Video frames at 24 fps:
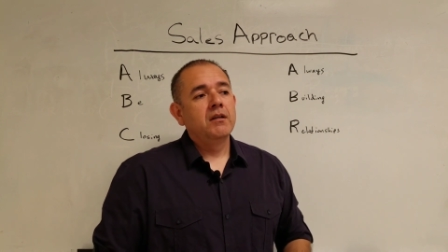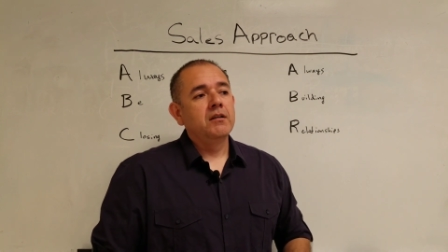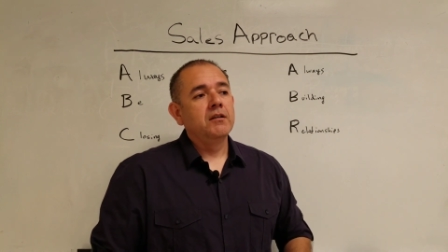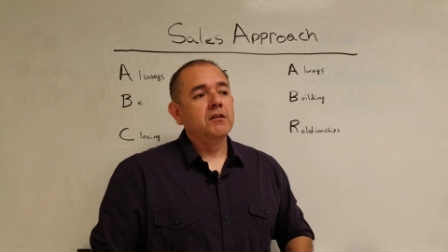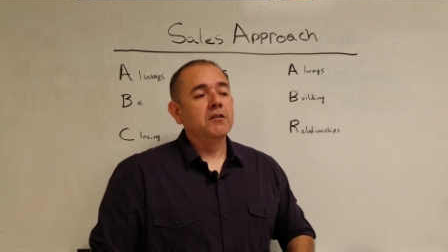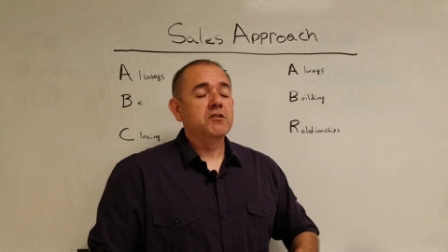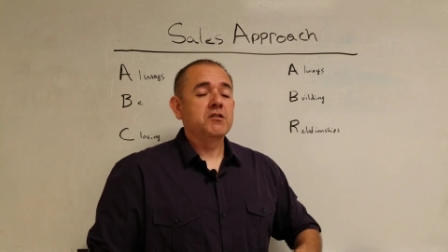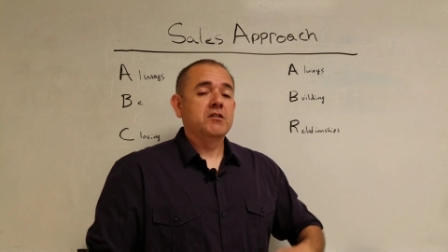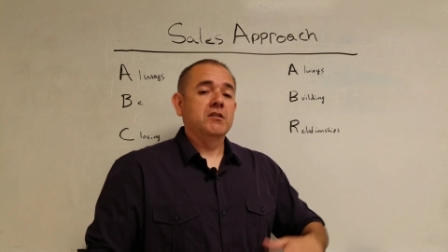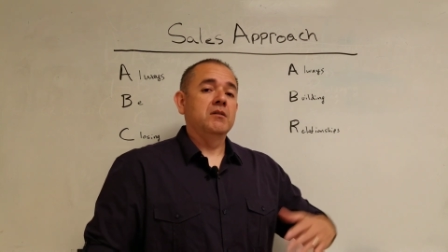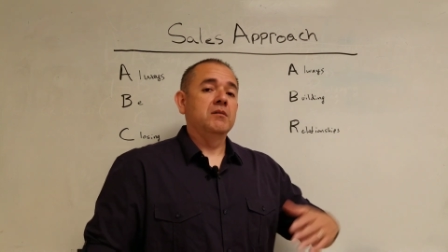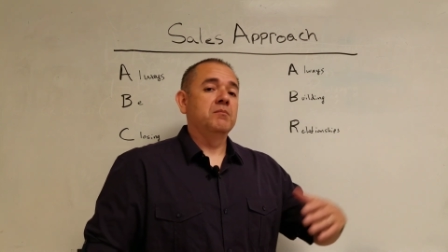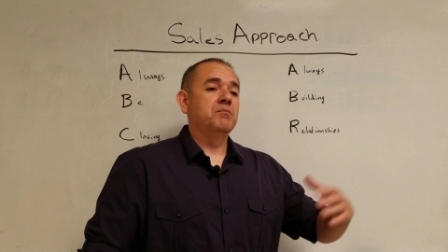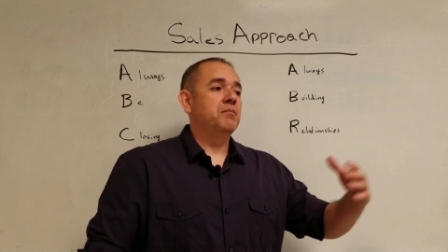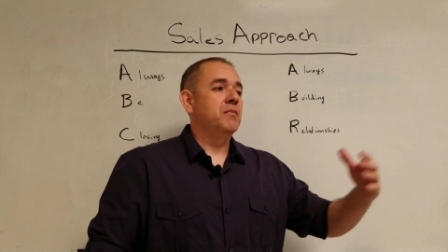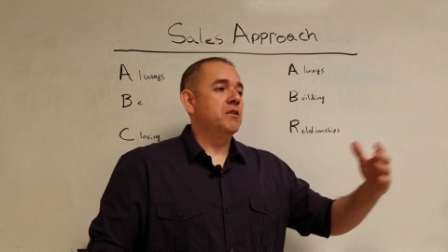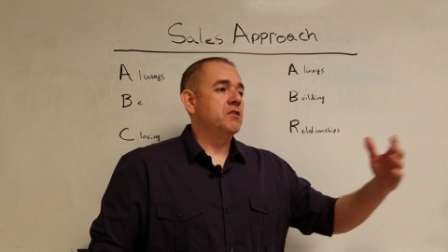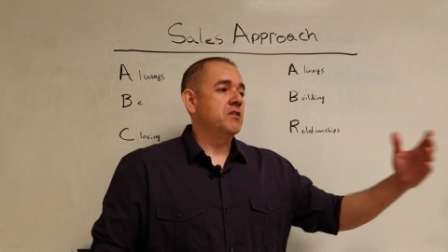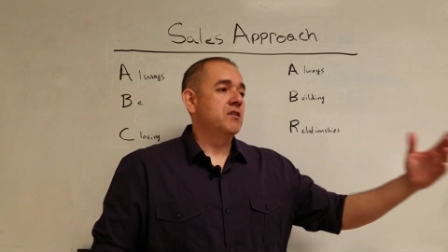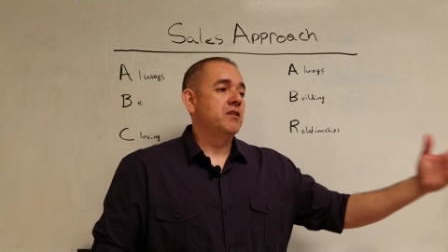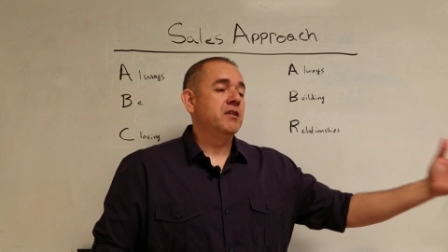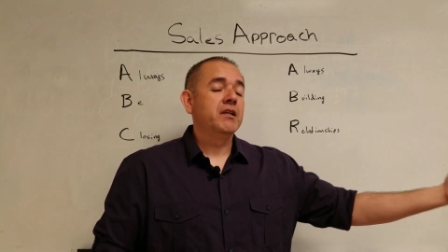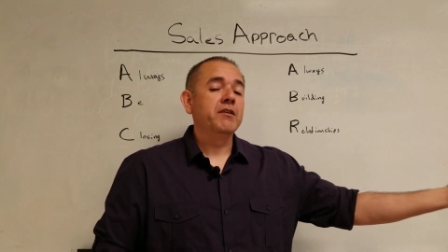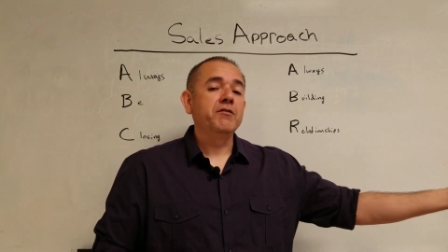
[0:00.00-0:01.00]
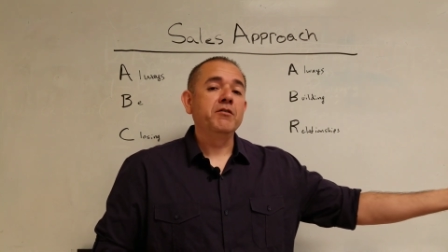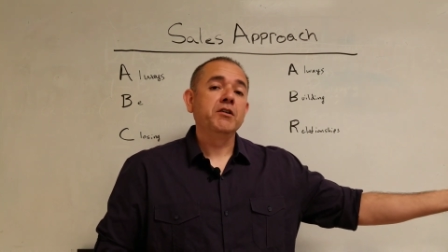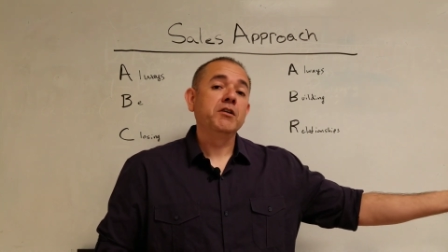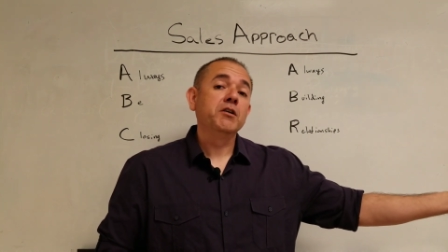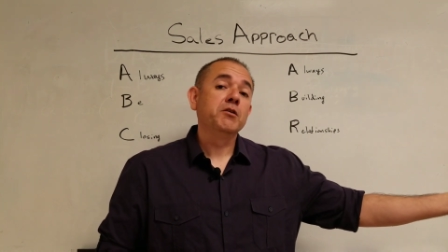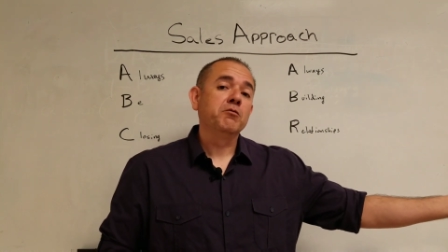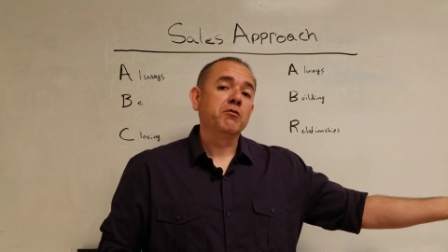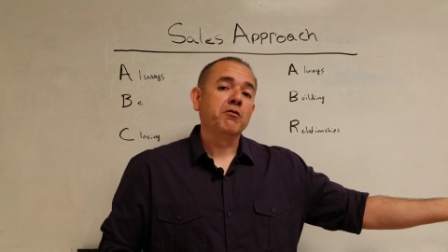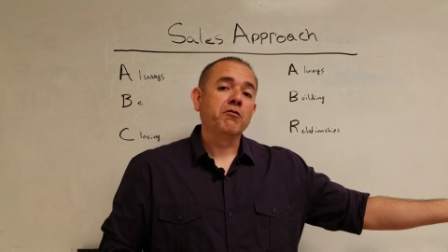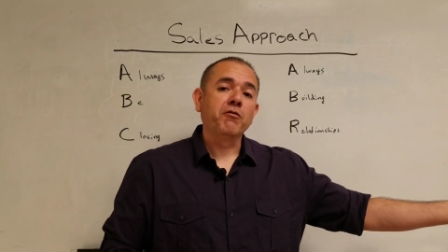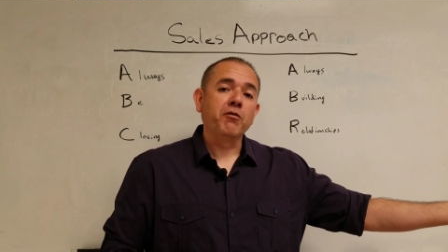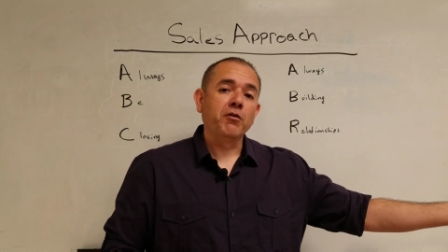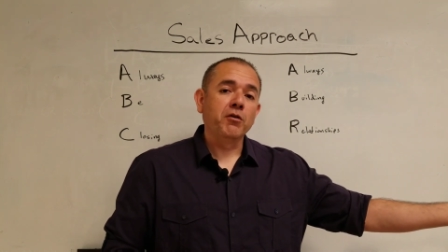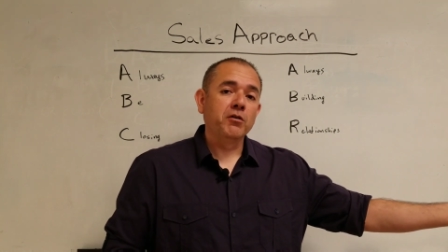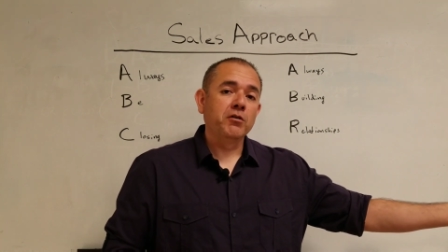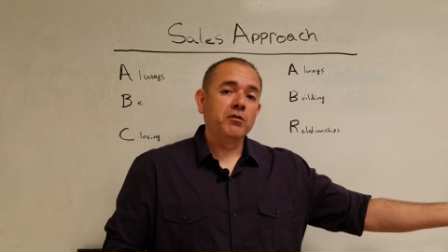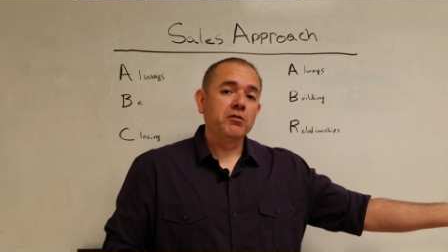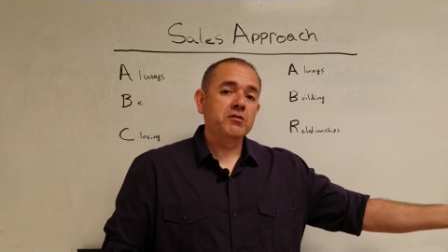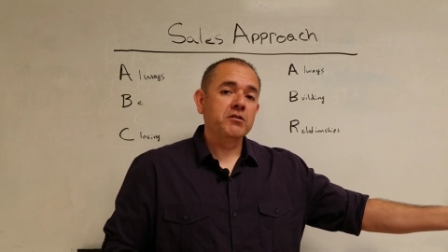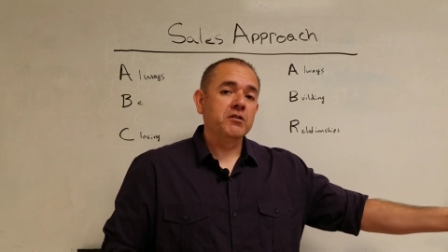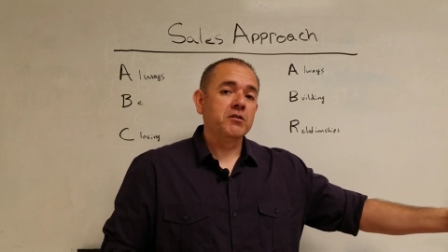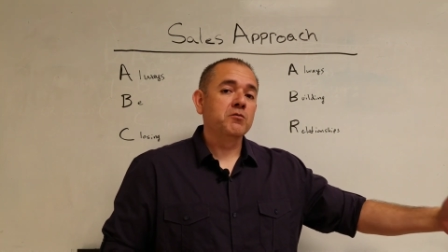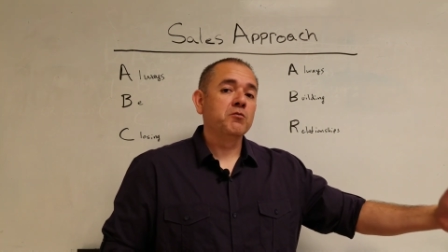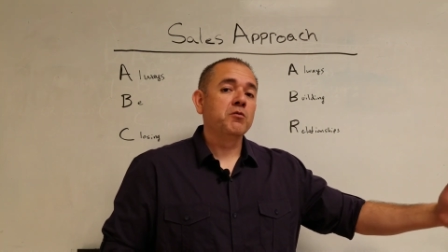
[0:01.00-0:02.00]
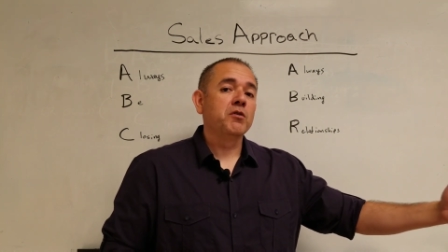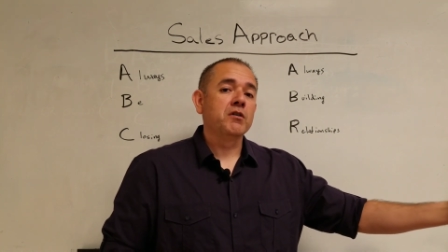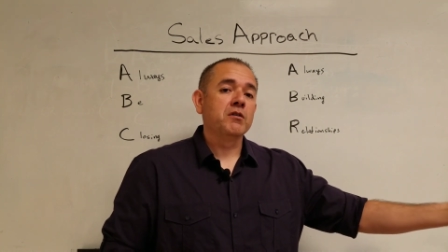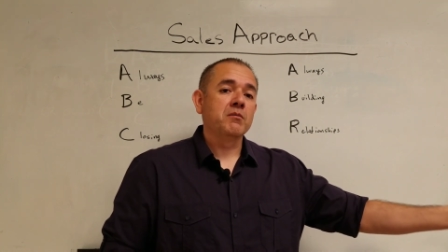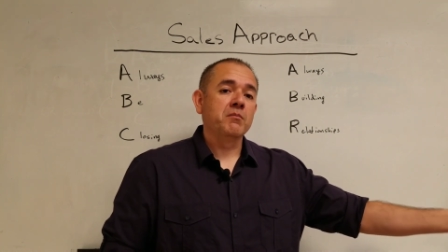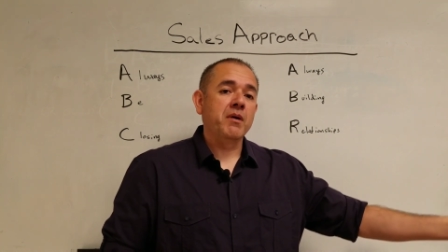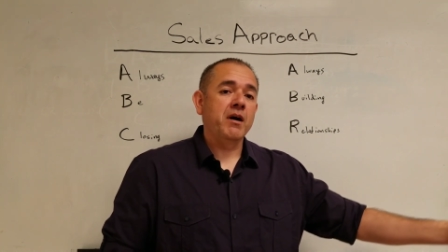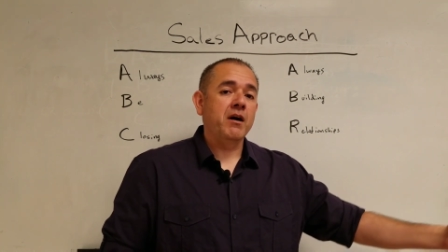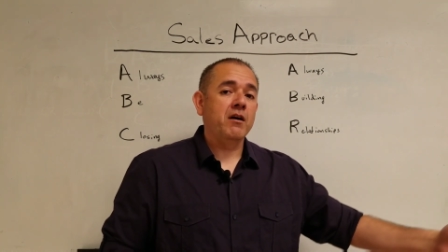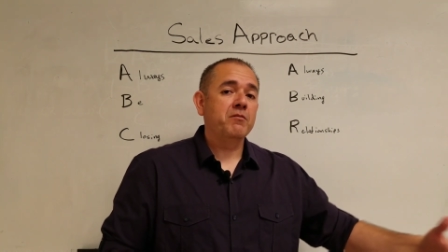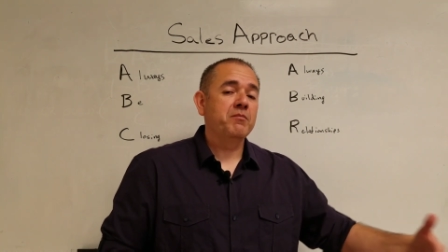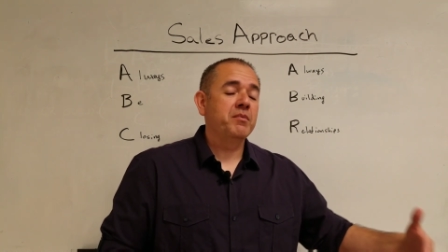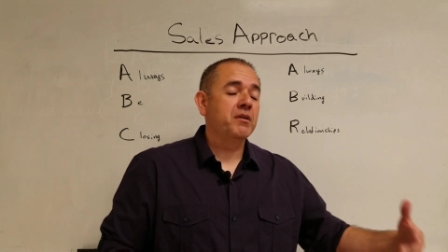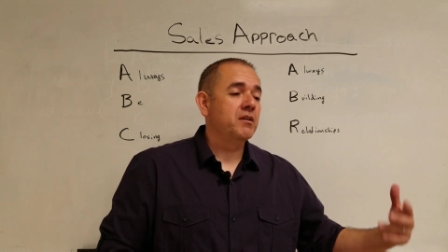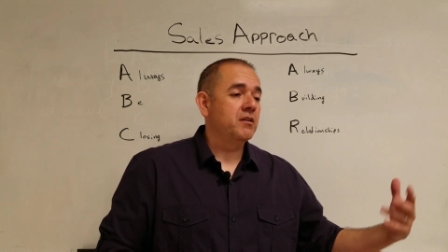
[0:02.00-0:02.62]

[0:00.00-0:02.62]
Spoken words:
It's gonna give you good referrals, good word of mouth,